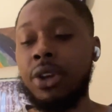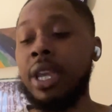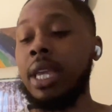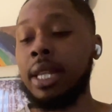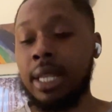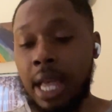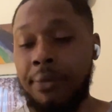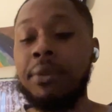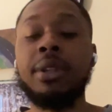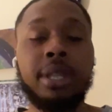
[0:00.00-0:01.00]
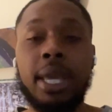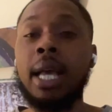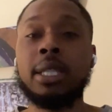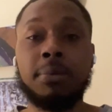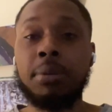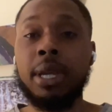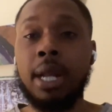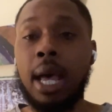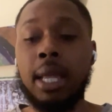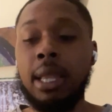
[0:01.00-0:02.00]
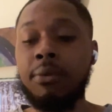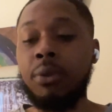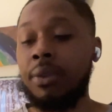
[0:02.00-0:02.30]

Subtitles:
He definitely has to play at a high level.